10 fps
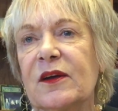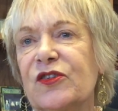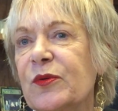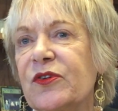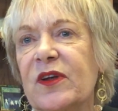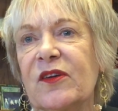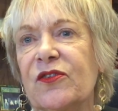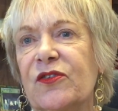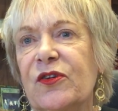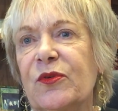She was
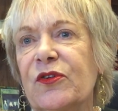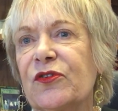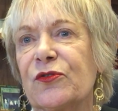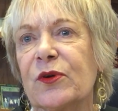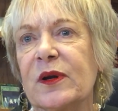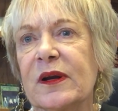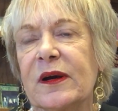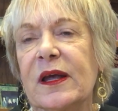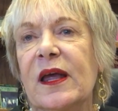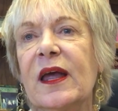
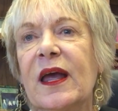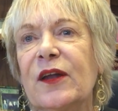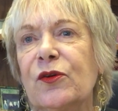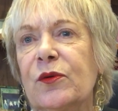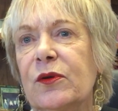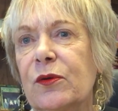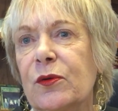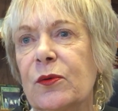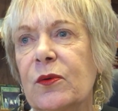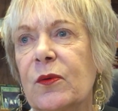extraordinary. And you
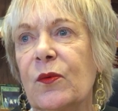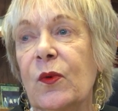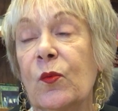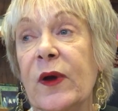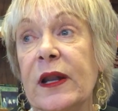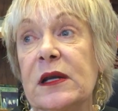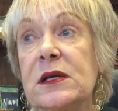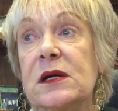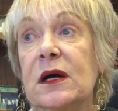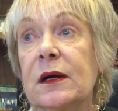knew
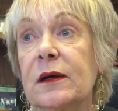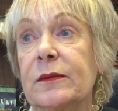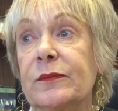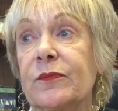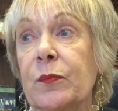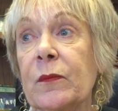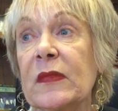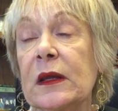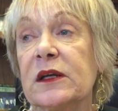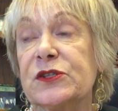when
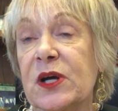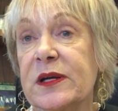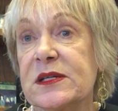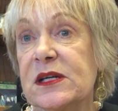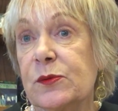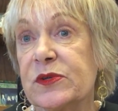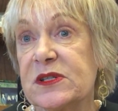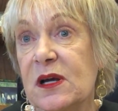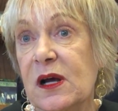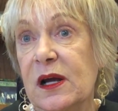John T.
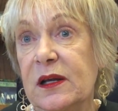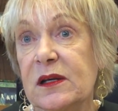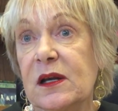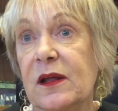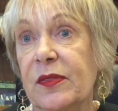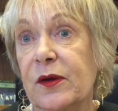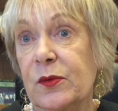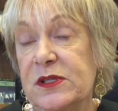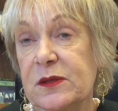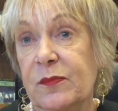resigned, and there
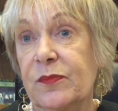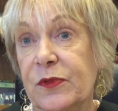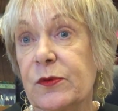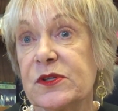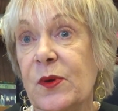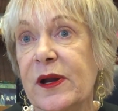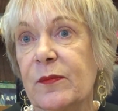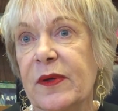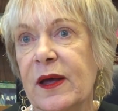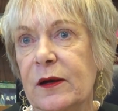was quite a
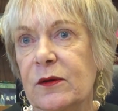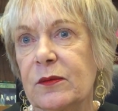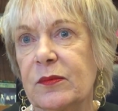battle